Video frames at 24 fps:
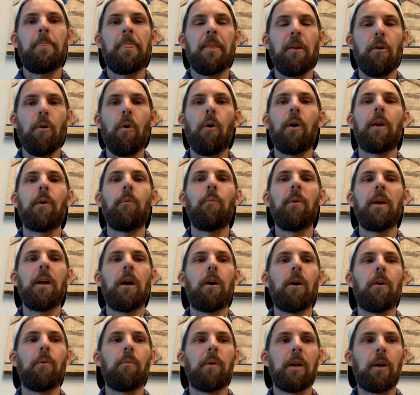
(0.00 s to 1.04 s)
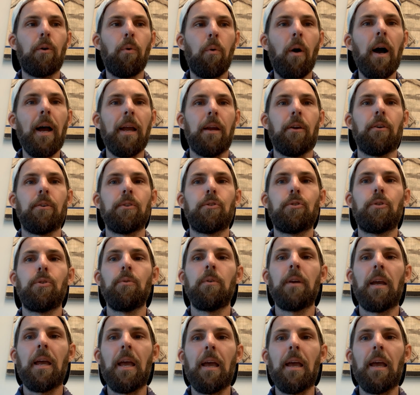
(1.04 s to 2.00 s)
your own, and we are required to